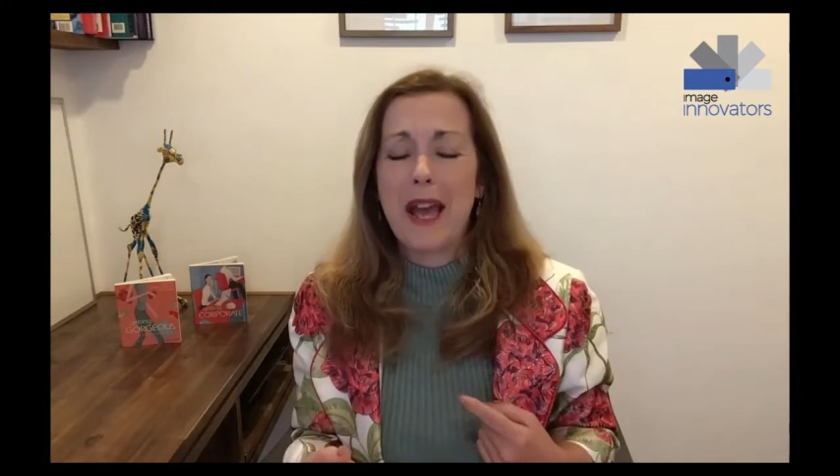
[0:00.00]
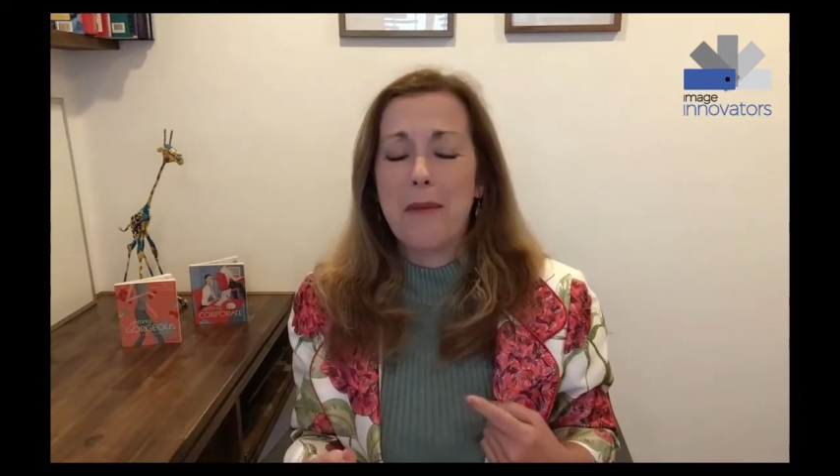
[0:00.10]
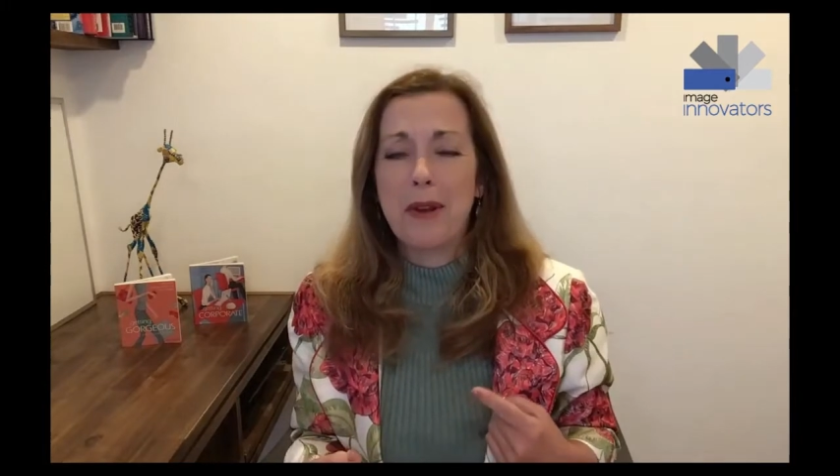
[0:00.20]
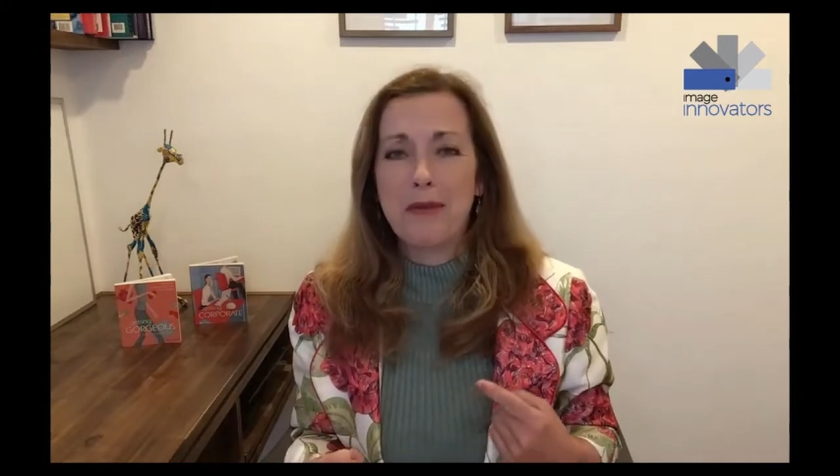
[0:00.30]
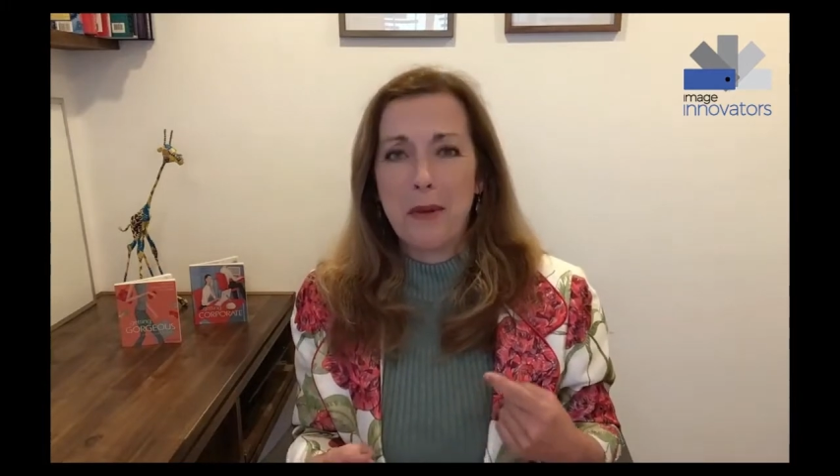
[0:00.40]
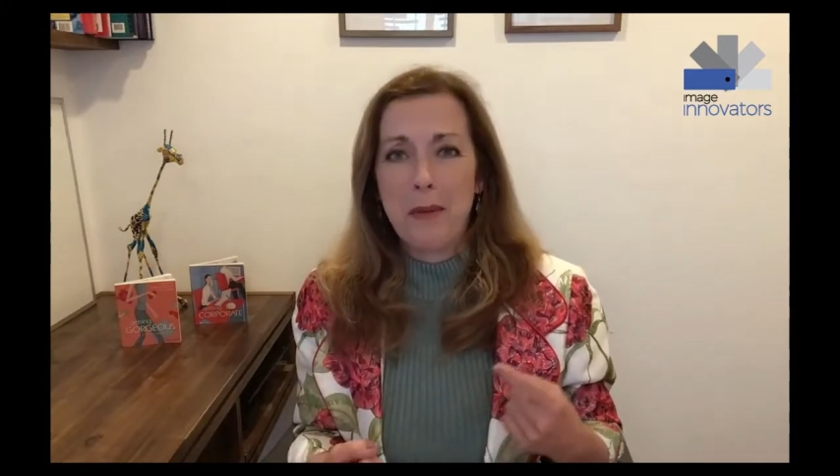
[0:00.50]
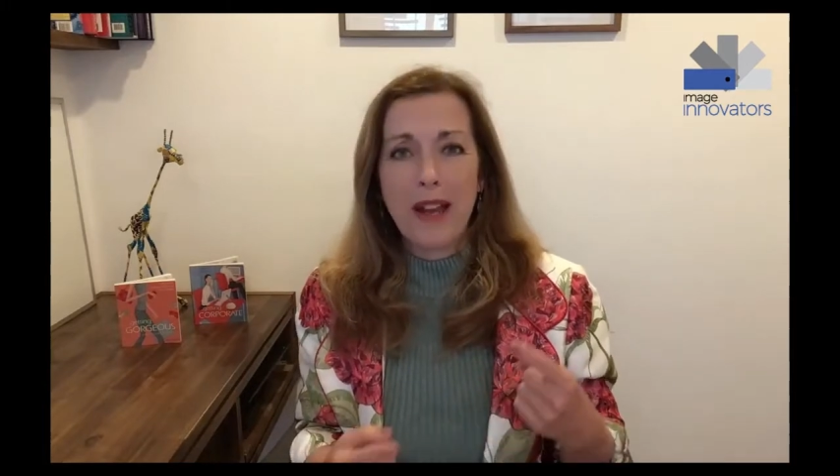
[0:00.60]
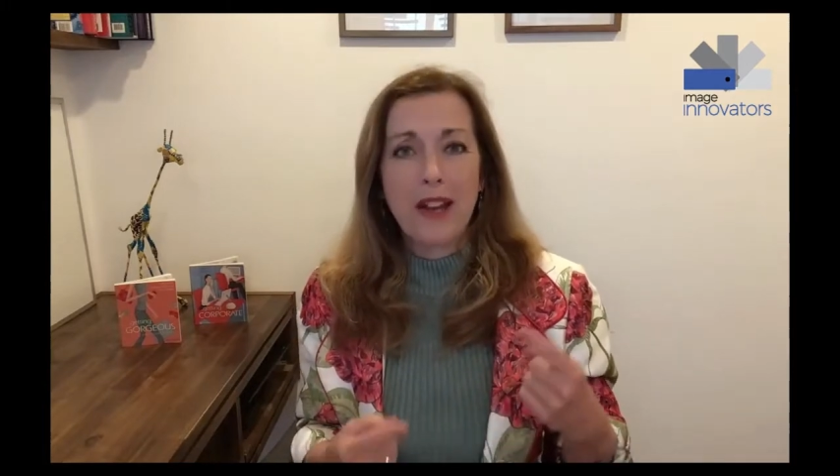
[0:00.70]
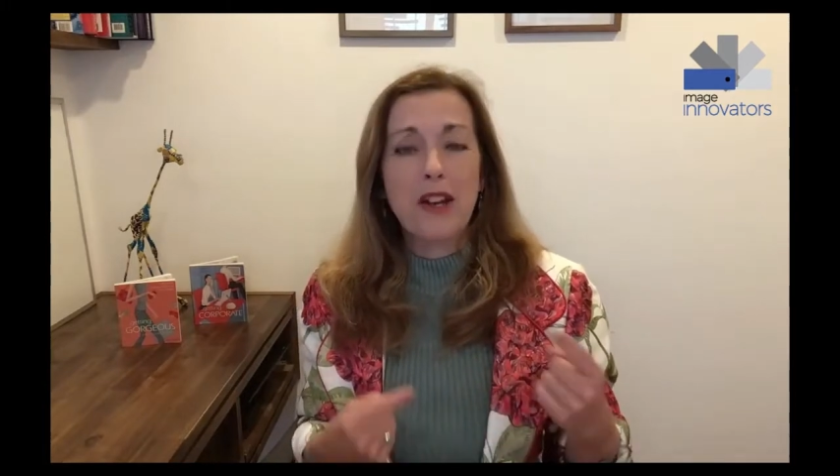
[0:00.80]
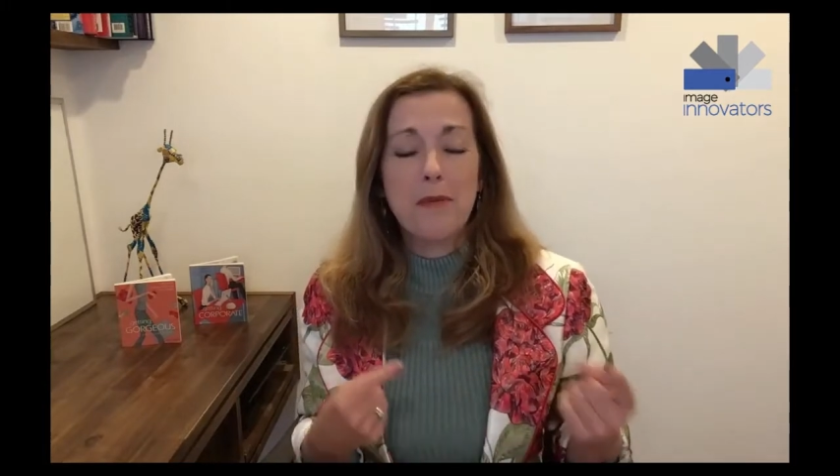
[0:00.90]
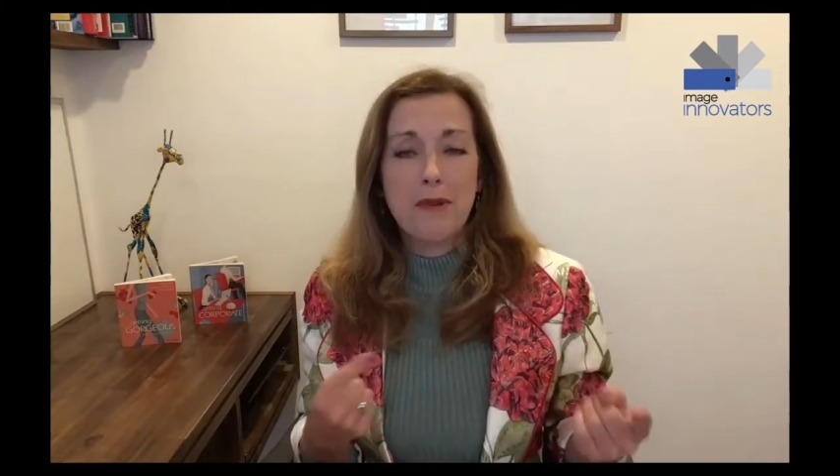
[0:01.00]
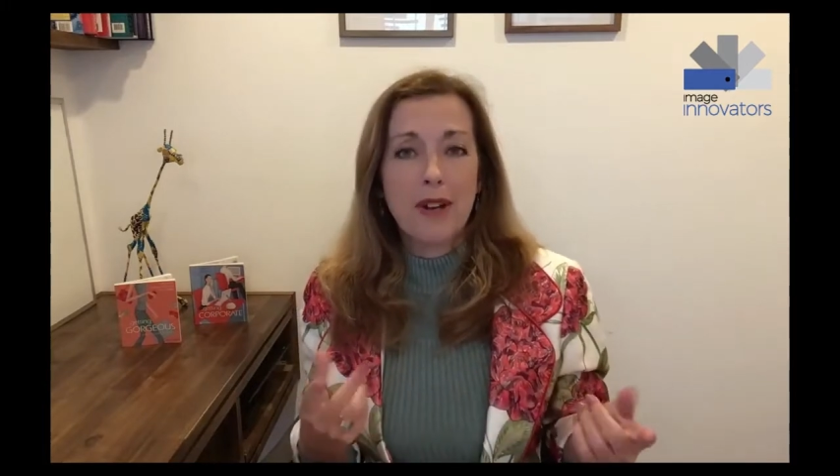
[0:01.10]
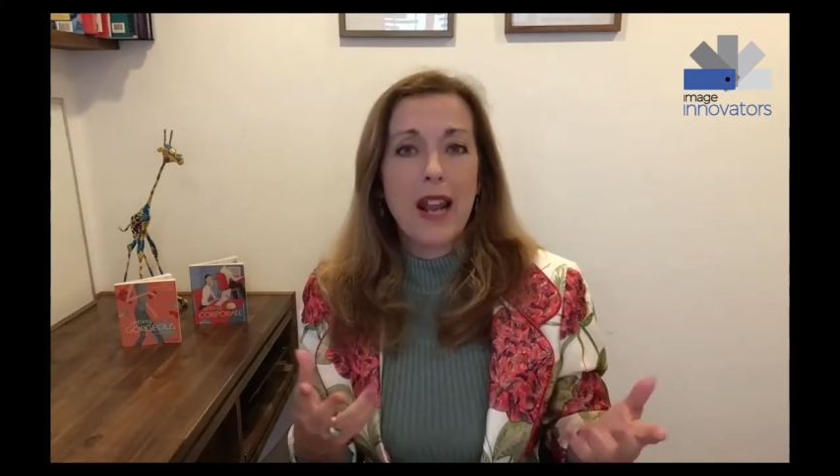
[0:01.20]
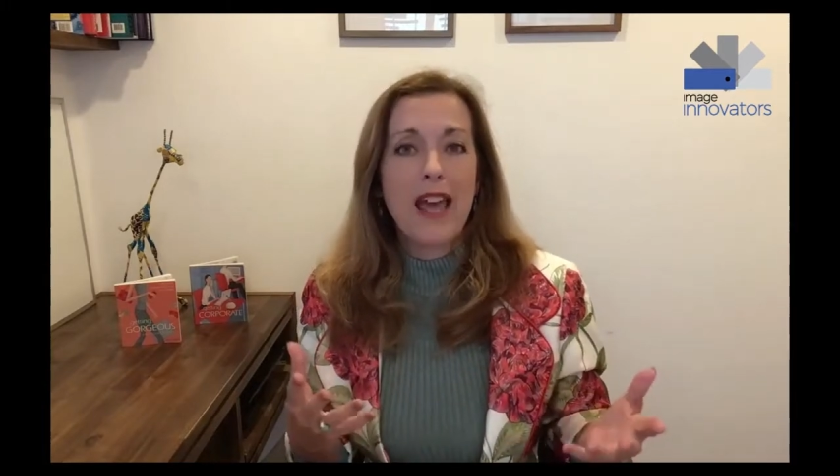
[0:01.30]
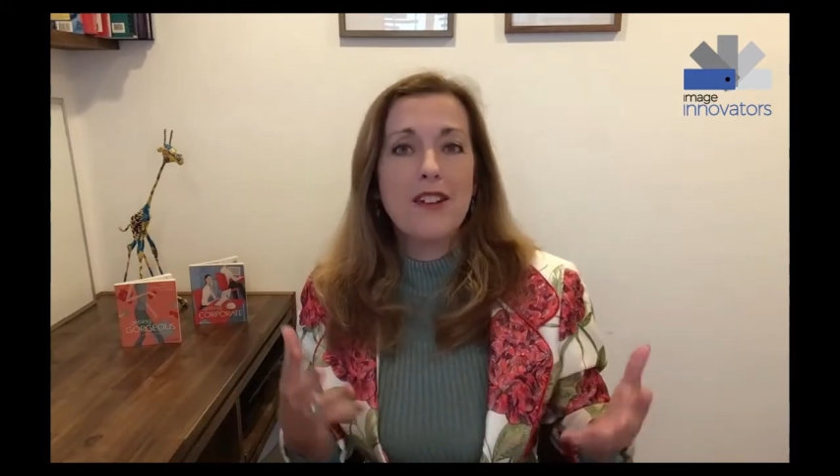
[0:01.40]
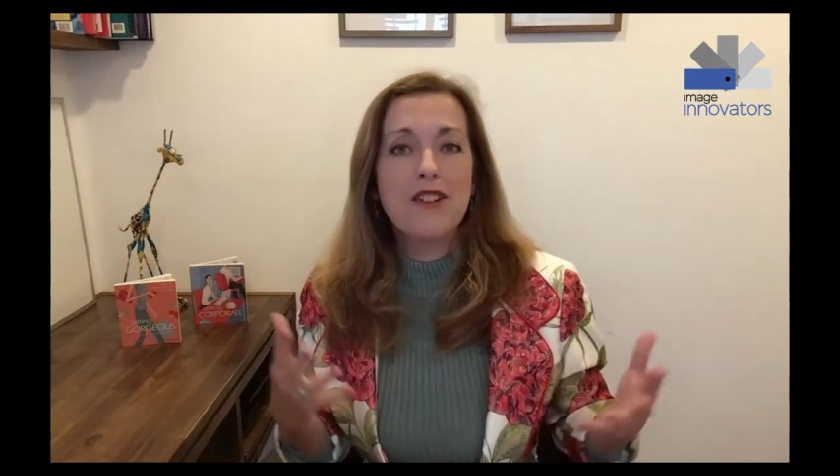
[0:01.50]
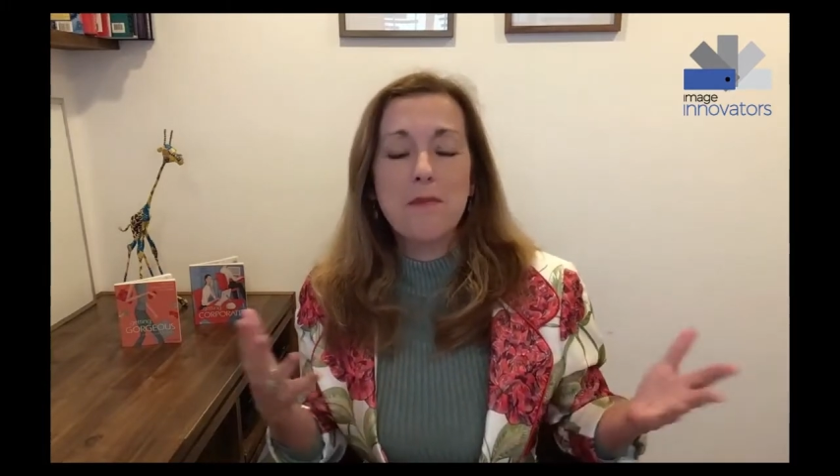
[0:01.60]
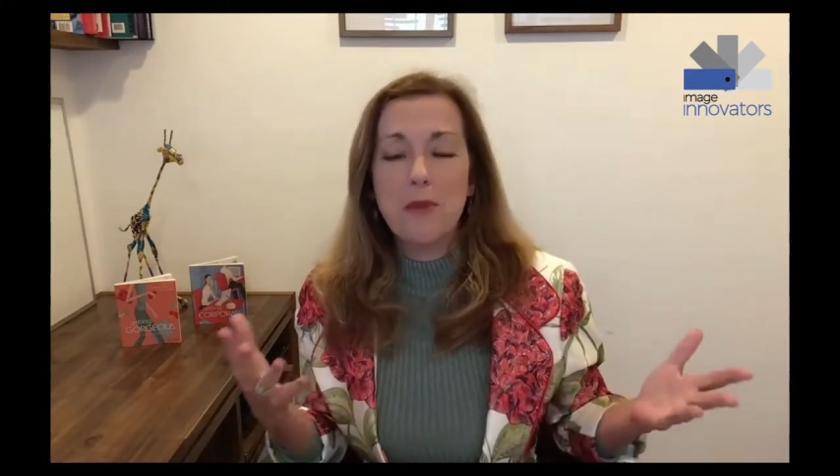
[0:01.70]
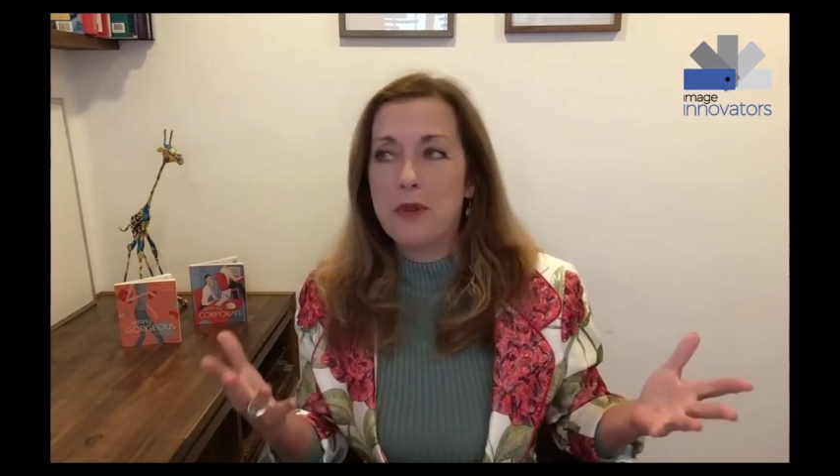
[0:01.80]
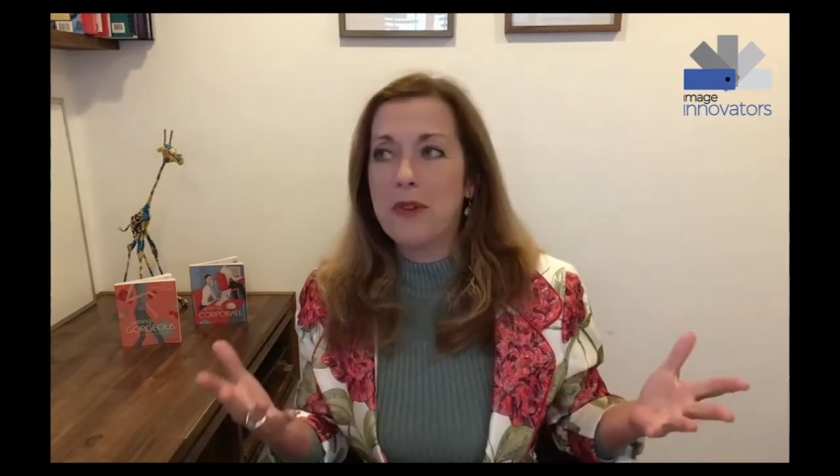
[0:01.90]
coming from are going to be related to
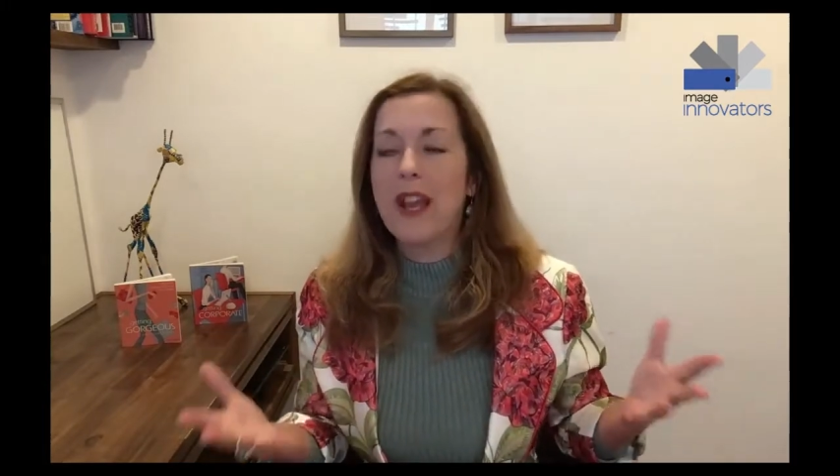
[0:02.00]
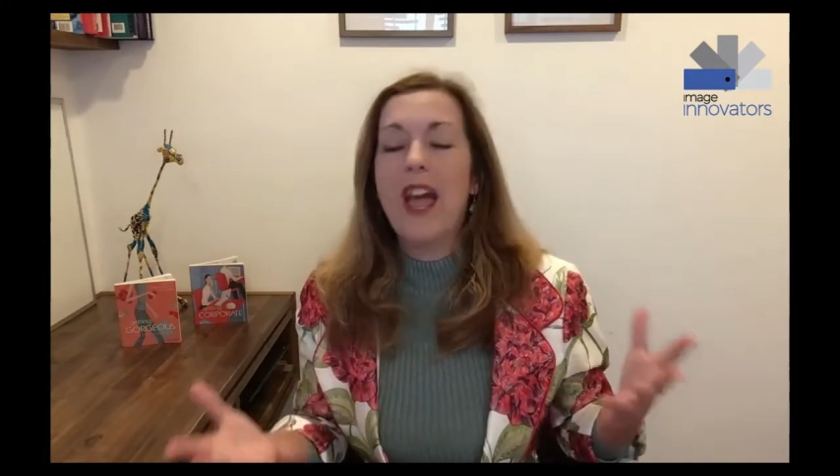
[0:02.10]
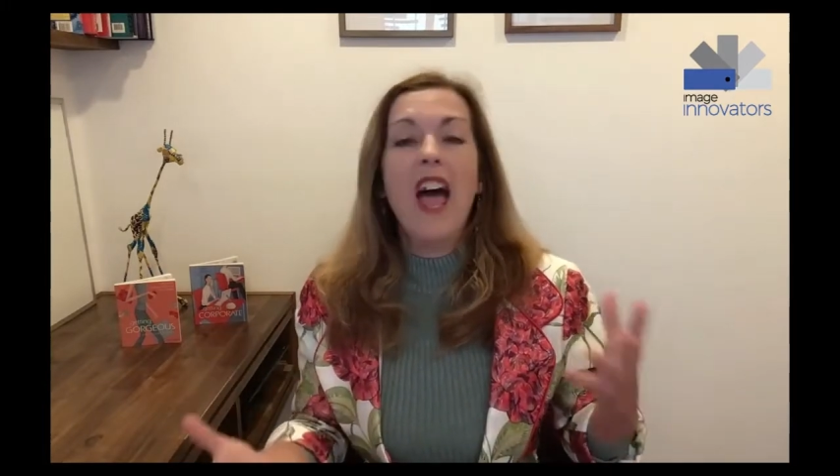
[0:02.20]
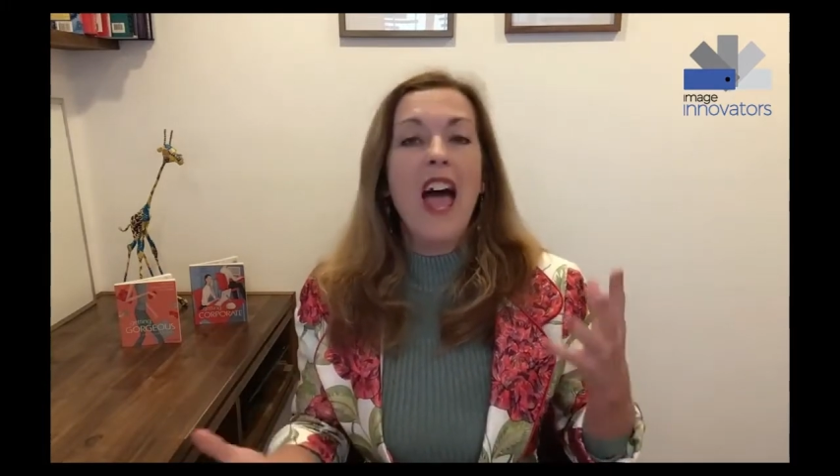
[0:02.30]
moving